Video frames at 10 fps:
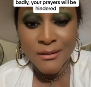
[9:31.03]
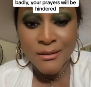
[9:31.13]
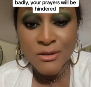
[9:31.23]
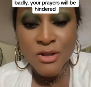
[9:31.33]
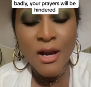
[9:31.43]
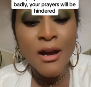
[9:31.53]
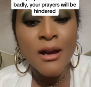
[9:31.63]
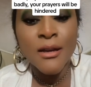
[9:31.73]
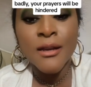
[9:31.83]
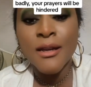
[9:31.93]
So
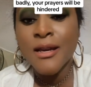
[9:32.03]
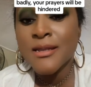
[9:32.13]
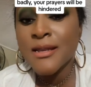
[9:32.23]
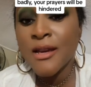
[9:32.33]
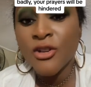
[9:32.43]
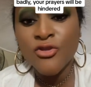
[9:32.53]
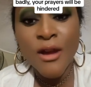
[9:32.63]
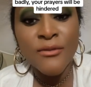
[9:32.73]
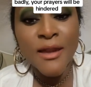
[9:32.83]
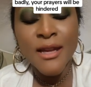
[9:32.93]
all of the day, seek a
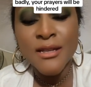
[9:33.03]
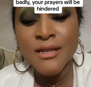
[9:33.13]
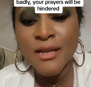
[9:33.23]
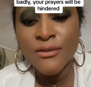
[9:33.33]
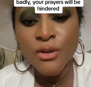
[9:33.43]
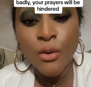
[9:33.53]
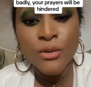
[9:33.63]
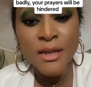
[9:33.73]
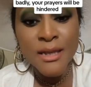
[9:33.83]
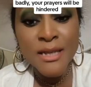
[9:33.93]
try to get yourselves
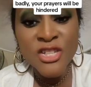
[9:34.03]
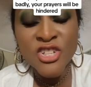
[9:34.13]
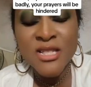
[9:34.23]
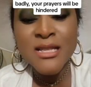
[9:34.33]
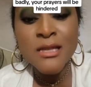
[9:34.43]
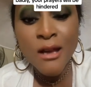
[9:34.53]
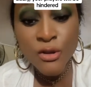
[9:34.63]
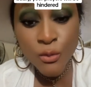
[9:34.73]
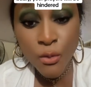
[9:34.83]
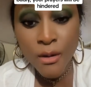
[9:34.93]
out of the ditch. It's
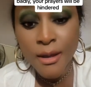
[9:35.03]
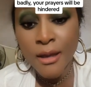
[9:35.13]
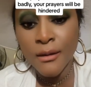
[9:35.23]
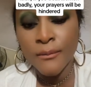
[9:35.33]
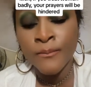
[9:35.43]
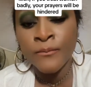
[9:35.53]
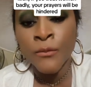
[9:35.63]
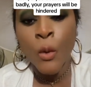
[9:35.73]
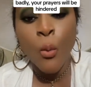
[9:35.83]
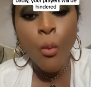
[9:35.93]
not working.
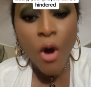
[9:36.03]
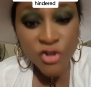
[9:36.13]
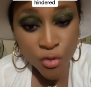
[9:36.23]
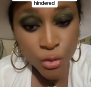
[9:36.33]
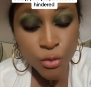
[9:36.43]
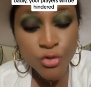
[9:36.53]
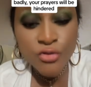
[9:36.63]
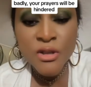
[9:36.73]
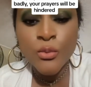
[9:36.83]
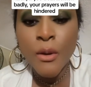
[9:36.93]
Watch how you
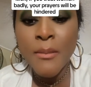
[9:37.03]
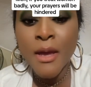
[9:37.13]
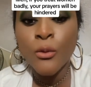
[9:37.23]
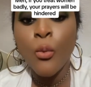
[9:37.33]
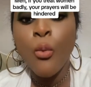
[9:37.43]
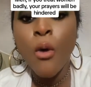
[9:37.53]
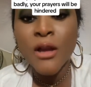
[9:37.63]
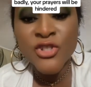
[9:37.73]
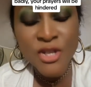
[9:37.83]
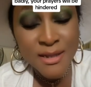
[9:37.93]
treat women.
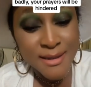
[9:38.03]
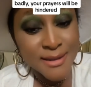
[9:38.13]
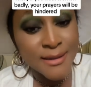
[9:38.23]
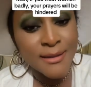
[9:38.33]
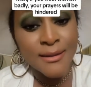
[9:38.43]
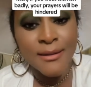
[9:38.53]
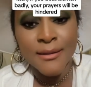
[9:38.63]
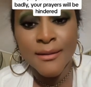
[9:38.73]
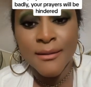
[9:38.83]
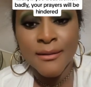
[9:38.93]
Watch it.
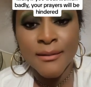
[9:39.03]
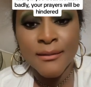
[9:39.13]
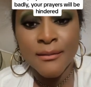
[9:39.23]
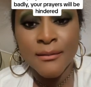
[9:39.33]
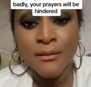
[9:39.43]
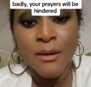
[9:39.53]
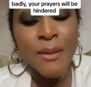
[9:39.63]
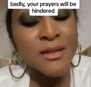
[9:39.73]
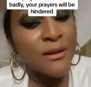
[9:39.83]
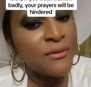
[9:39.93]
You
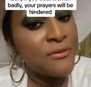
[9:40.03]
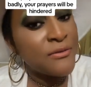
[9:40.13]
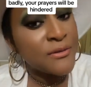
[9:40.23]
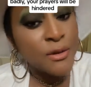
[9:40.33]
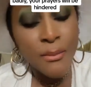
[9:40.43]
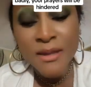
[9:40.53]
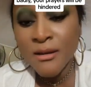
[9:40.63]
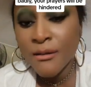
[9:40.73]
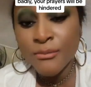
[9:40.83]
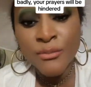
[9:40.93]
better
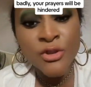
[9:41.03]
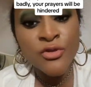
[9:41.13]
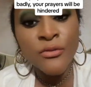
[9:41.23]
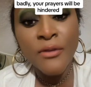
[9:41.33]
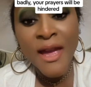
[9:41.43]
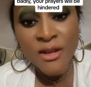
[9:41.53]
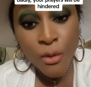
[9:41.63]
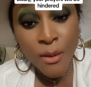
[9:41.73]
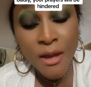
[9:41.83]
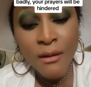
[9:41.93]
find
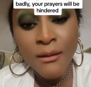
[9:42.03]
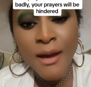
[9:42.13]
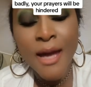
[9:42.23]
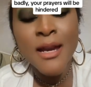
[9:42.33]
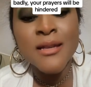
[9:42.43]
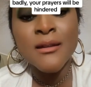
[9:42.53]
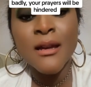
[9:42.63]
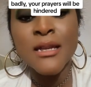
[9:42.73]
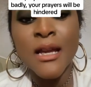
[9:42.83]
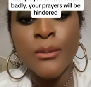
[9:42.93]
a way and ask
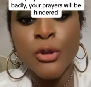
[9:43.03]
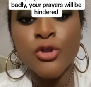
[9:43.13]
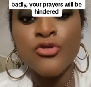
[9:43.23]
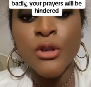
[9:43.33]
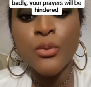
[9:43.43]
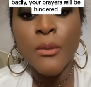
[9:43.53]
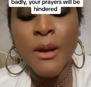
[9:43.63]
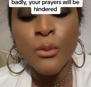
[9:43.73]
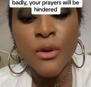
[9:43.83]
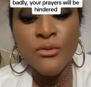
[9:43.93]
God to help you to treat
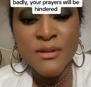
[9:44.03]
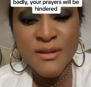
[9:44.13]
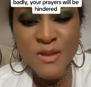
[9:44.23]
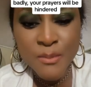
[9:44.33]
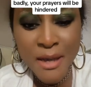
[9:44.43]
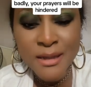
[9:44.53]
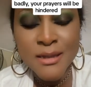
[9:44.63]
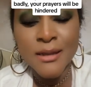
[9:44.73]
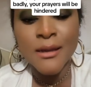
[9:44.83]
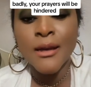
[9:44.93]
women with
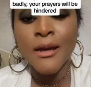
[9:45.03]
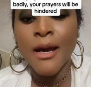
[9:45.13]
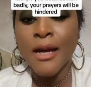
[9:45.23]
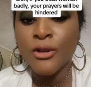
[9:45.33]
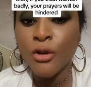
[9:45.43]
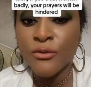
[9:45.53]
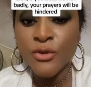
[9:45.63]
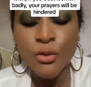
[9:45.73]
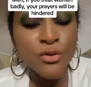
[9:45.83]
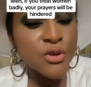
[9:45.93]
respect and
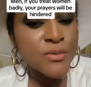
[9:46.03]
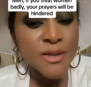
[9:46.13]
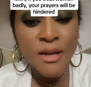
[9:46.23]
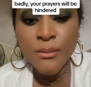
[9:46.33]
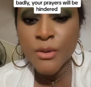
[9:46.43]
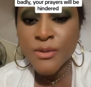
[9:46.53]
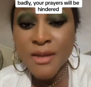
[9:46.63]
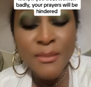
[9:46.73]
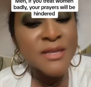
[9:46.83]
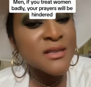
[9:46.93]
love. Don't use and abuse
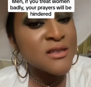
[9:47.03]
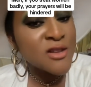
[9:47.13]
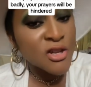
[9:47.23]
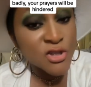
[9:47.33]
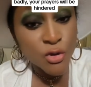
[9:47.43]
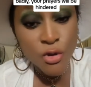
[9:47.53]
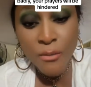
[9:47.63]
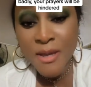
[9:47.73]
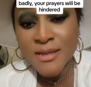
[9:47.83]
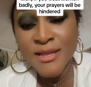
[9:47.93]
them. It's not to your
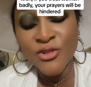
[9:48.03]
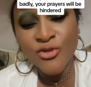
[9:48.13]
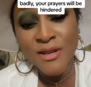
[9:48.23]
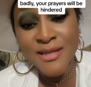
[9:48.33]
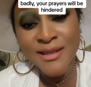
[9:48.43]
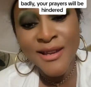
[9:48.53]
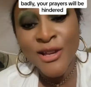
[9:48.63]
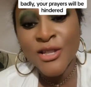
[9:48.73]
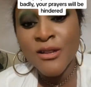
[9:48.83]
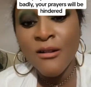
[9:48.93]
best interest.
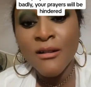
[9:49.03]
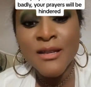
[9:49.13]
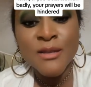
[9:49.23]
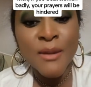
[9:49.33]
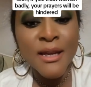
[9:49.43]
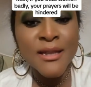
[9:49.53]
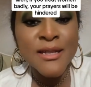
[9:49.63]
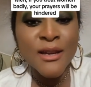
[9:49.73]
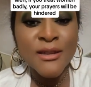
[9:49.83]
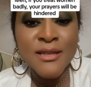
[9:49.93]
So all these men
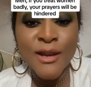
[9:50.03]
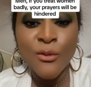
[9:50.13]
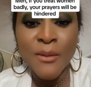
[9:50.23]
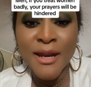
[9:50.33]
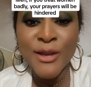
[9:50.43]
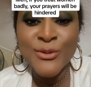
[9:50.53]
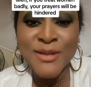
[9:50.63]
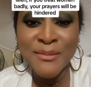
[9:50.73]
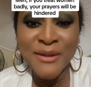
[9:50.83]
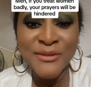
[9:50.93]
that take women and use
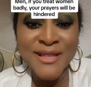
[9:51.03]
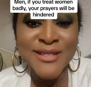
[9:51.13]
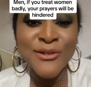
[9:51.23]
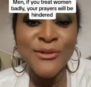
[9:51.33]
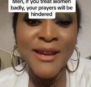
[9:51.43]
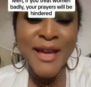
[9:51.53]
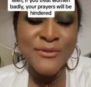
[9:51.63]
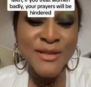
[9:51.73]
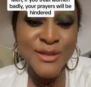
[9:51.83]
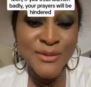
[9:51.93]
them and feel, oh,
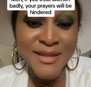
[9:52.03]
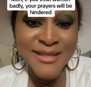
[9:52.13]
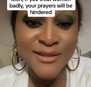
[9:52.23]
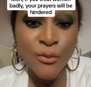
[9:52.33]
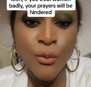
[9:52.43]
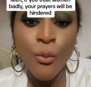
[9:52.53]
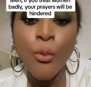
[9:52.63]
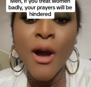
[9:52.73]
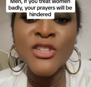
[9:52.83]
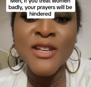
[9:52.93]
life is sweet.
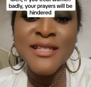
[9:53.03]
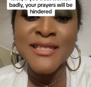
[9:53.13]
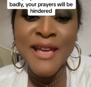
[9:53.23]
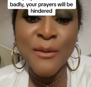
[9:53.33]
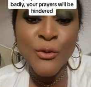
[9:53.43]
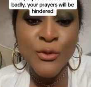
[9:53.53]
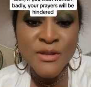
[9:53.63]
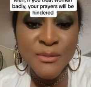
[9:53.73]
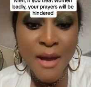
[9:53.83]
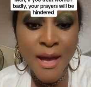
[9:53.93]
Watch as time
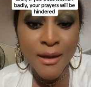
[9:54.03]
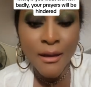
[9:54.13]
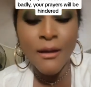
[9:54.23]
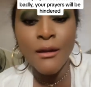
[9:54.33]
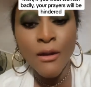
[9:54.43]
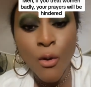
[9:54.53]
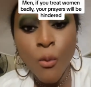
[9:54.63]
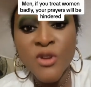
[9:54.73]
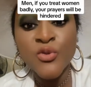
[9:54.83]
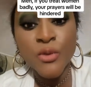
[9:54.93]
goes by. Hey,
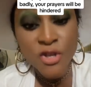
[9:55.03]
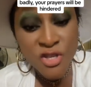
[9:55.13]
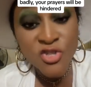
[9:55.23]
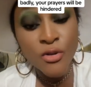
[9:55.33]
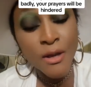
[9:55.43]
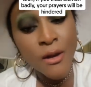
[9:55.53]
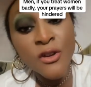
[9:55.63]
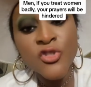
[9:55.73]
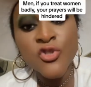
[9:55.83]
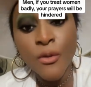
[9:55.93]
what sweet is certainly
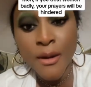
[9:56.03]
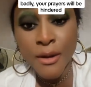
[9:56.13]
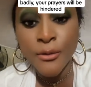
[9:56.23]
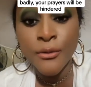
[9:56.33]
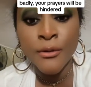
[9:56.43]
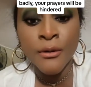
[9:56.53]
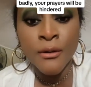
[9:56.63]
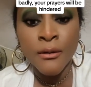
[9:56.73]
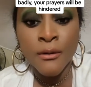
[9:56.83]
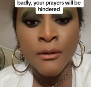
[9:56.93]
going to sour you.
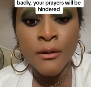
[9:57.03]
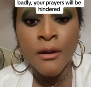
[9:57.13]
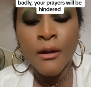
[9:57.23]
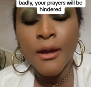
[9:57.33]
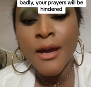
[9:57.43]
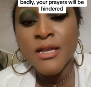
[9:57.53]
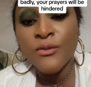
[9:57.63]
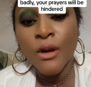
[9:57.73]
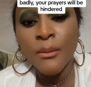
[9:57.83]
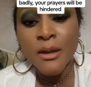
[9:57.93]
Guys,
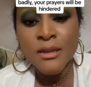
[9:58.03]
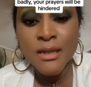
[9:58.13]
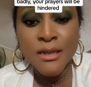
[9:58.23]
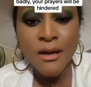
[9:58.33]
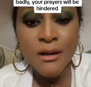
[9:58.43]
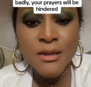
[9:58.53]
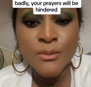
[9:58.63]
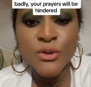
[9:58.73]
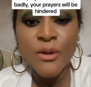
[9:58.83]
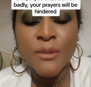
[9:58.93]
follow me on TikTok.
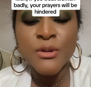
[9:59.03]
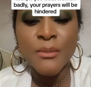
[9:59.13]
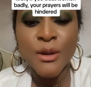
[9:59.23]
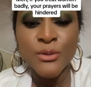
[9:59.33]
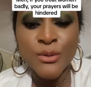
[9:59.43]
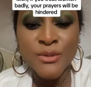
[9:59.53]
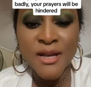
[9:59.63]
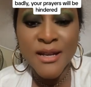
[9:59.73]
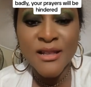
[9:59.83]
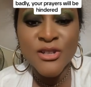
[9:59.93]
Subscribe to my YouTube
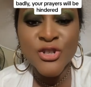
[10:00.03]
channel.